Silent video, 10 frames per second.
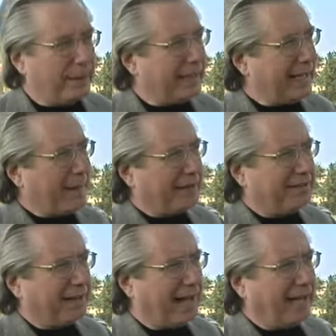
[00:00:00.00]
We came
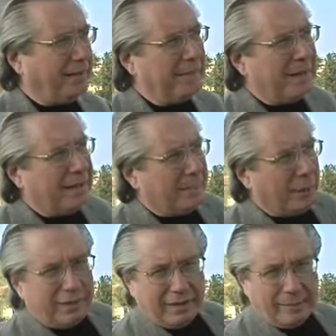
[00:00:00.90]
outside,
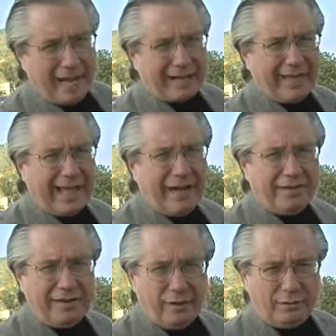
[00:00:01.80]
both in the back of the
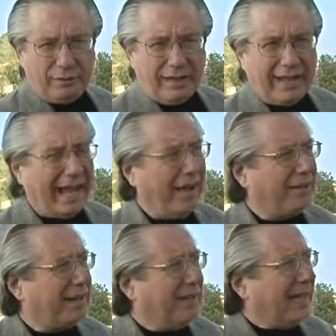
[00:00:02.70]
house and here in front of the house,